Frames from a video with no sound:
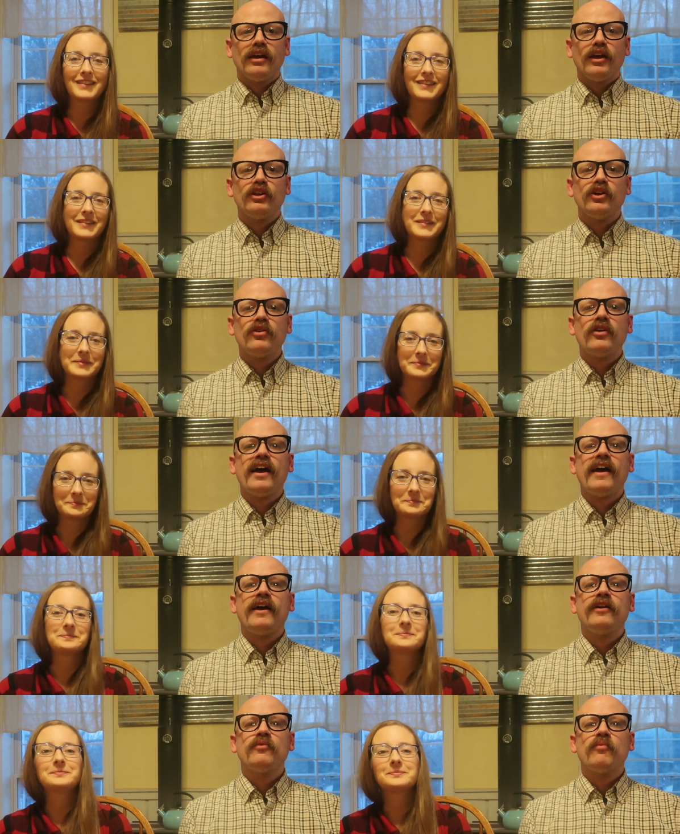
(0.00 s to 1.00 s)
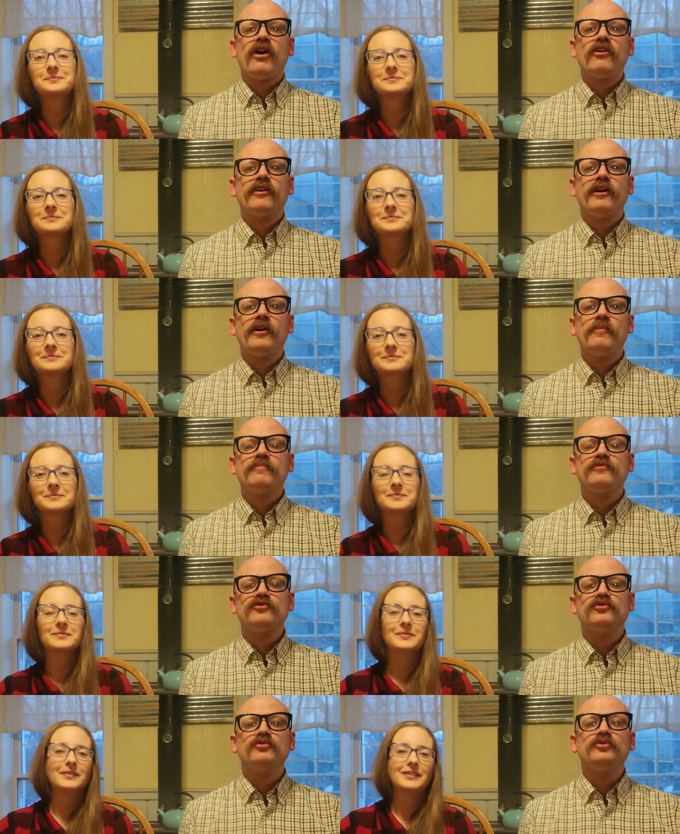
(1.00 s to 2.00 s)
Speaker 1: Hello and welcome
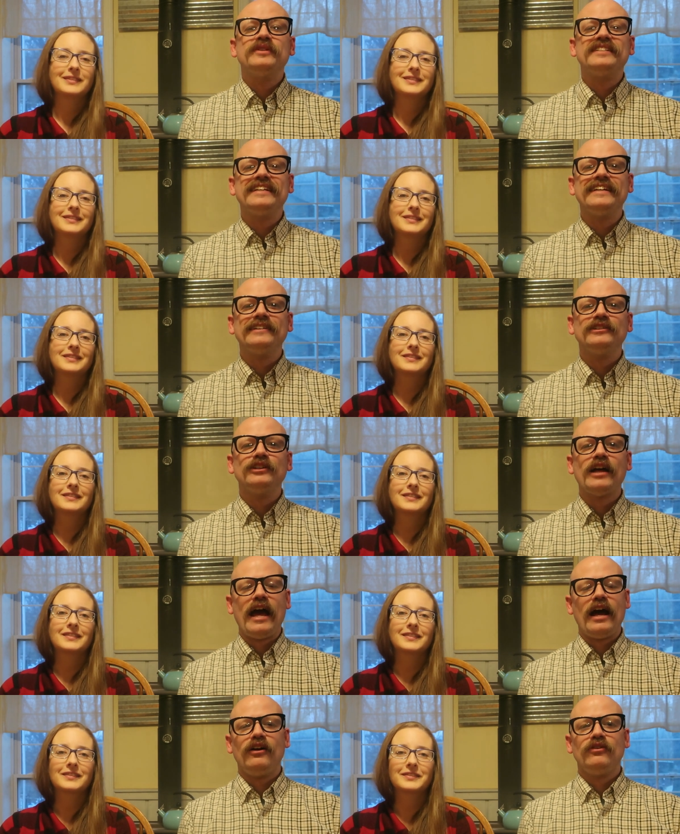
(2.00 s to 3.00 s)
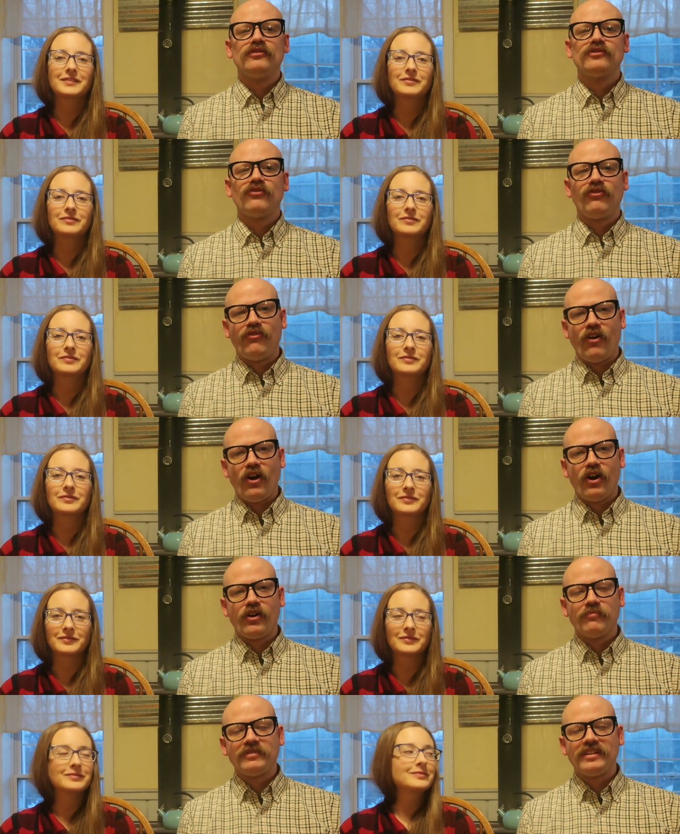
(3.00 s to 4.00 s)
to Teal House
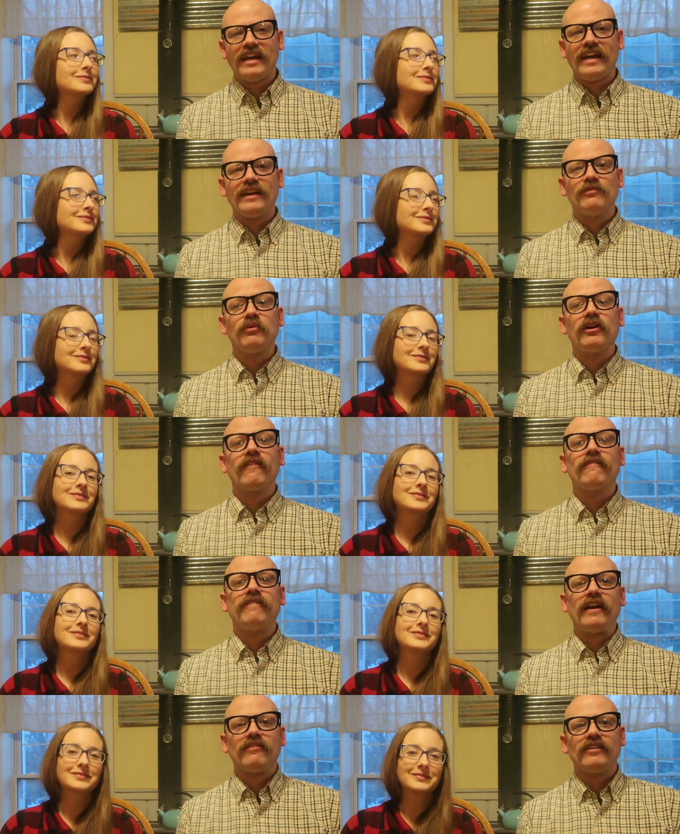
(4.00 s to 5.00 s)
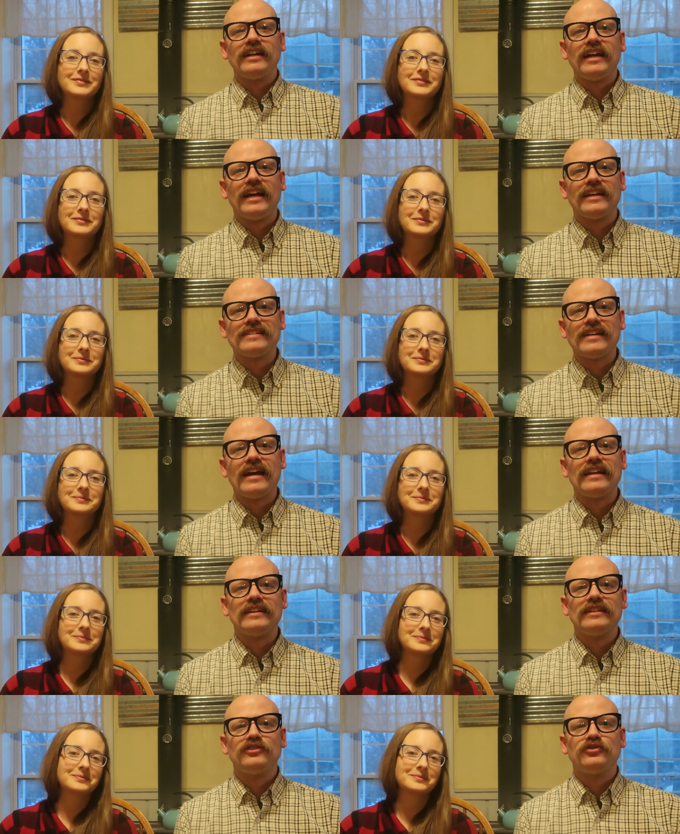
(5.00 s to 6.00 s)
Farm. Today we're very
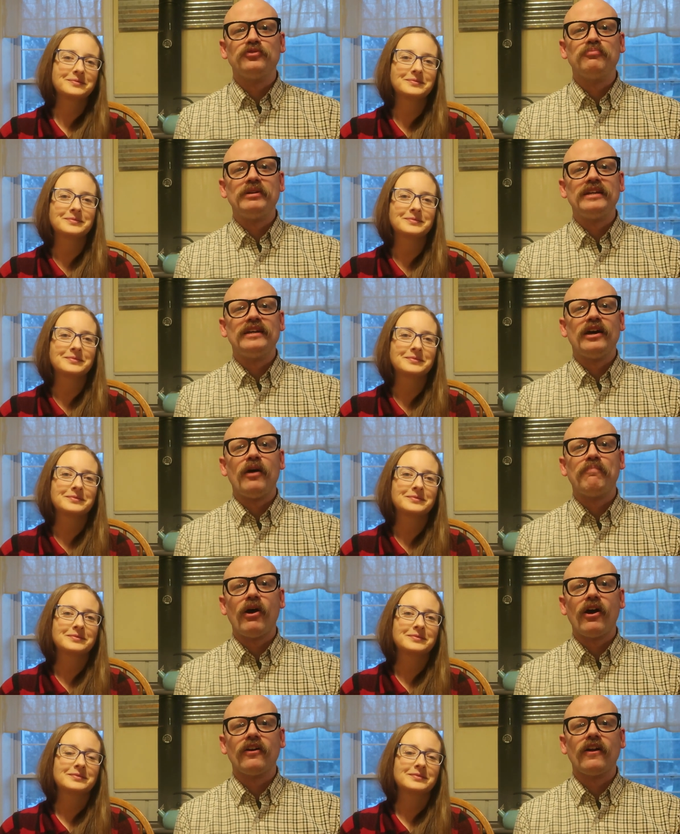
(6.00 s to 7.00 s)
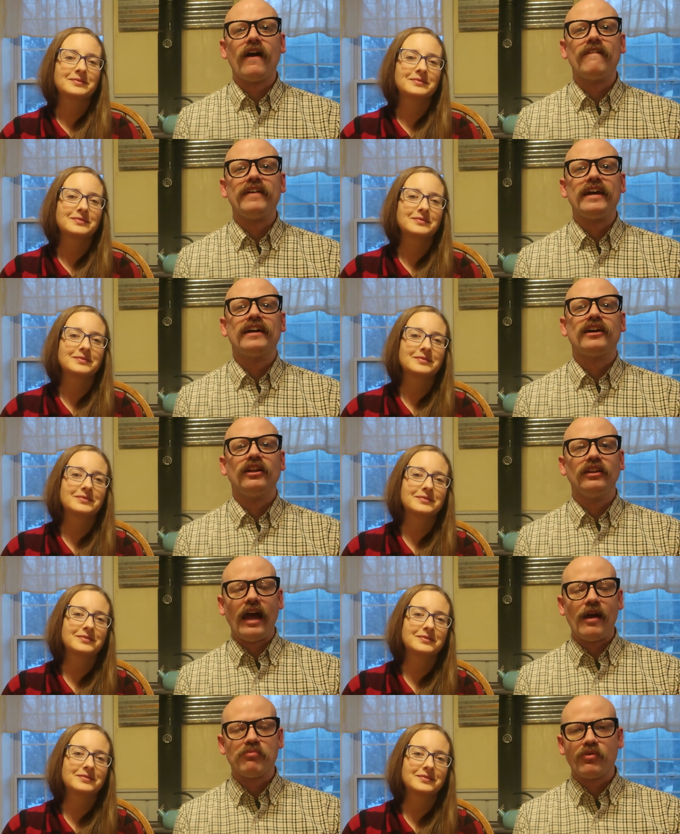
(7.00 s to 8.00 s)
excited to be a part of a
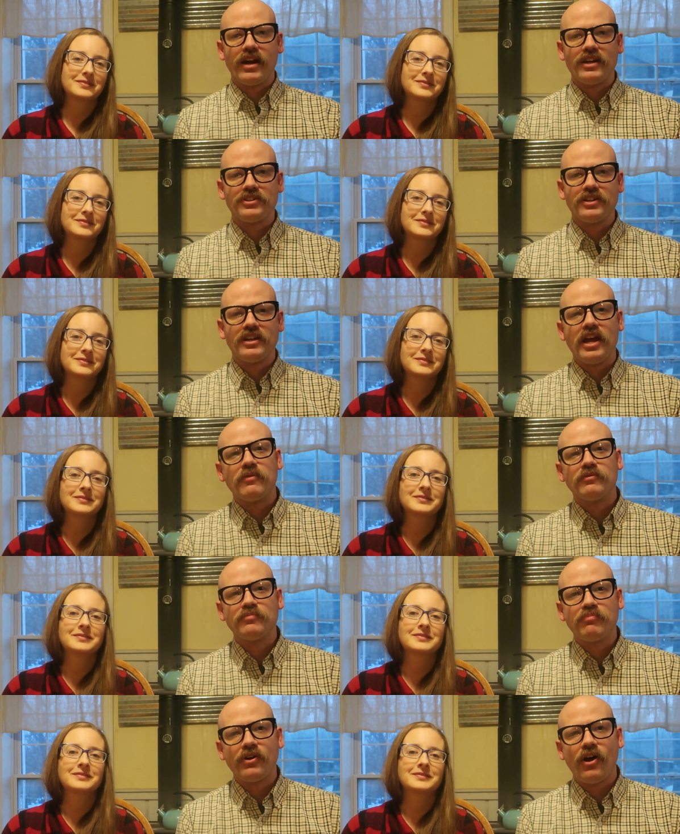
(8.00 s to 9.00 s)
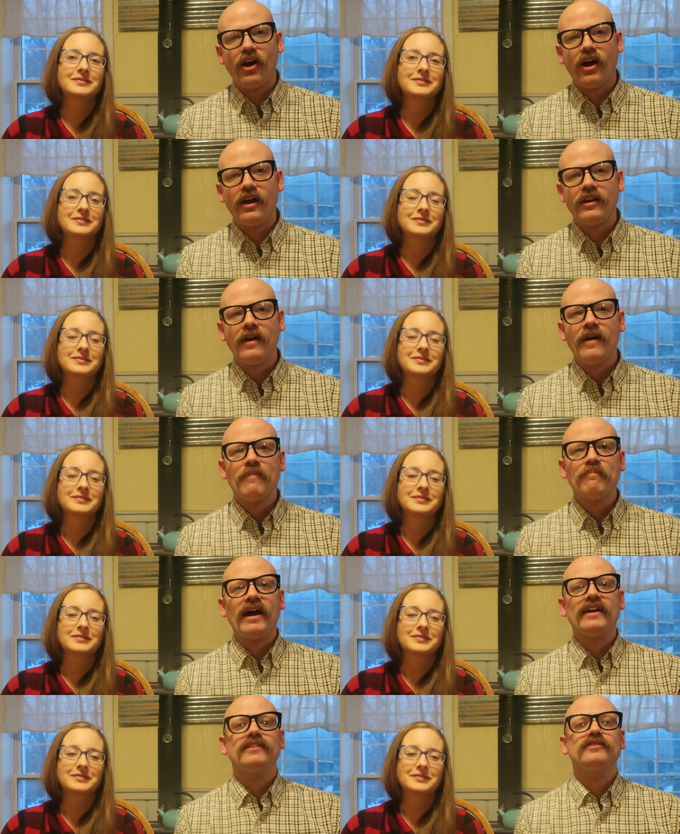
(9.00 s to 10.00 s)
collaboration. It was put on
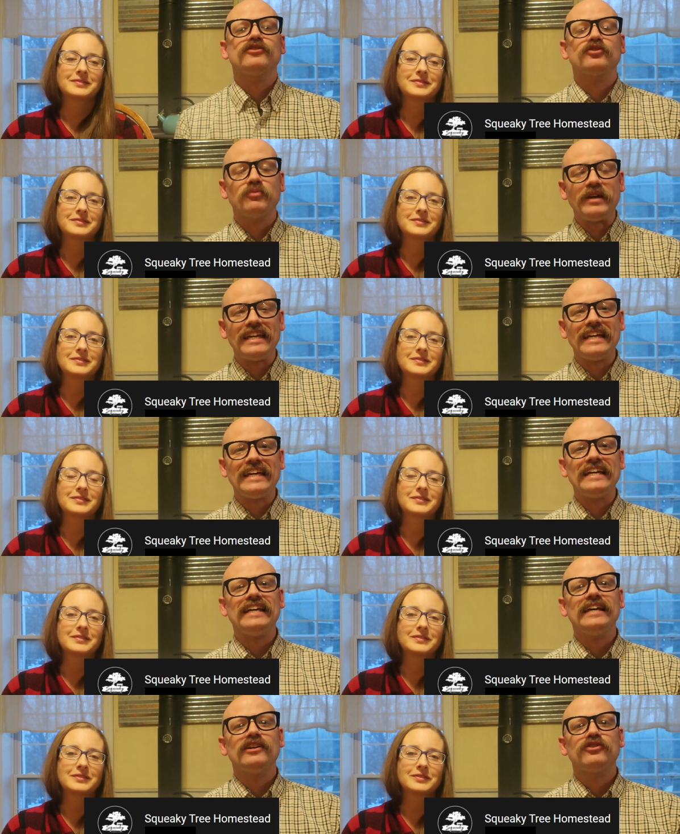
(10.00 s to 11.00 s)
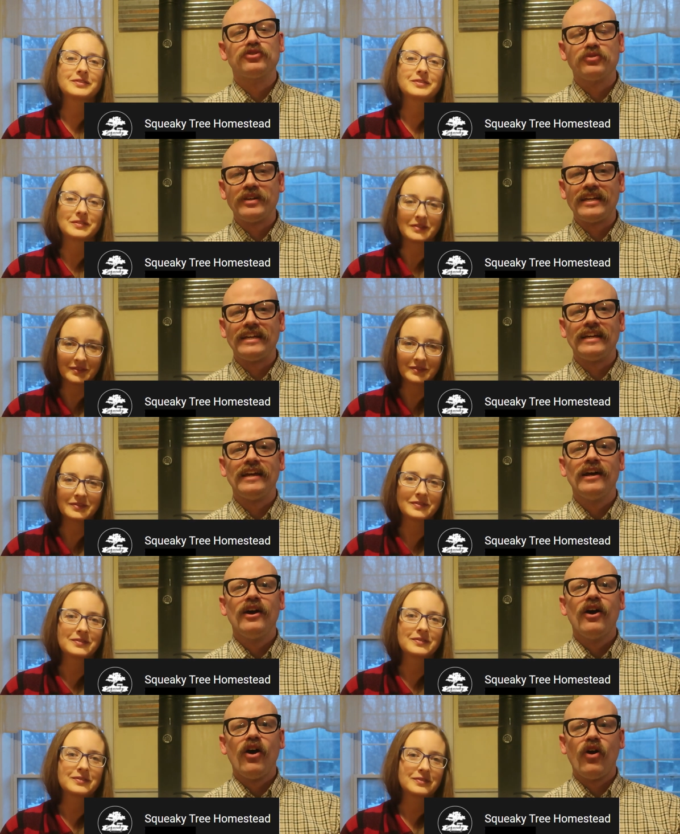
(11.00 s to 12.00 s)
by the Squeaky Tree
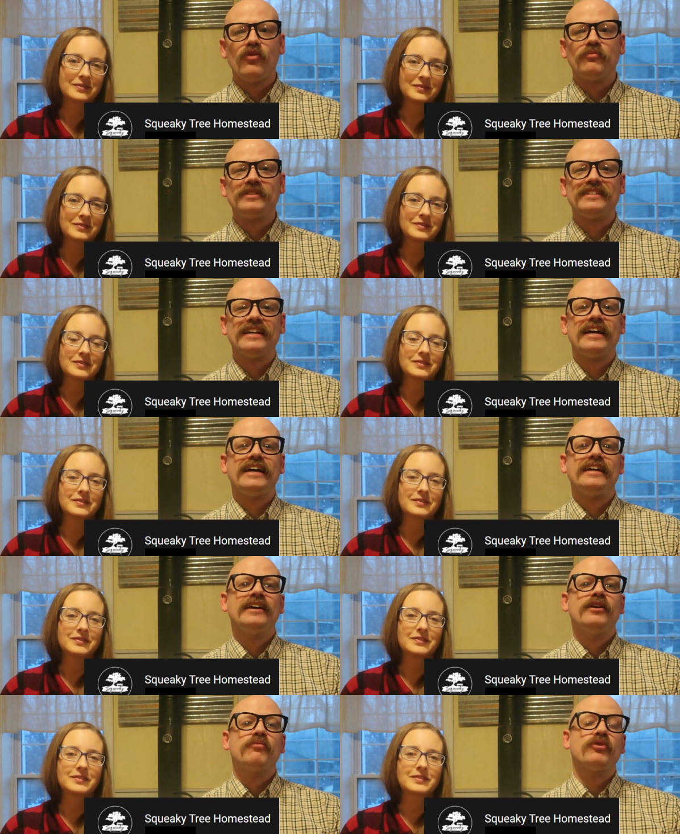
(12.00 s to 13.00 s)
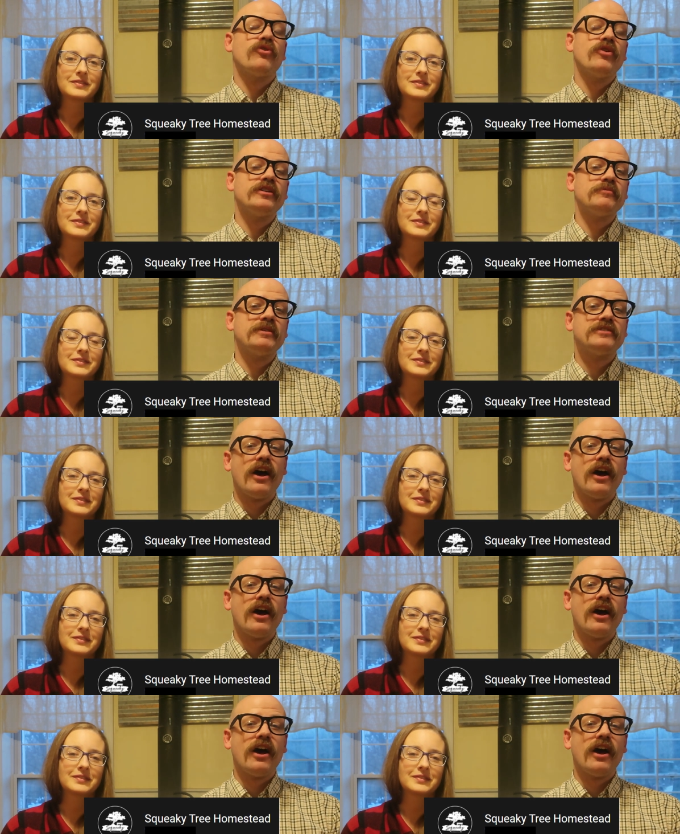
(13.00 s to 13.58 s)
Homestead. We're going to be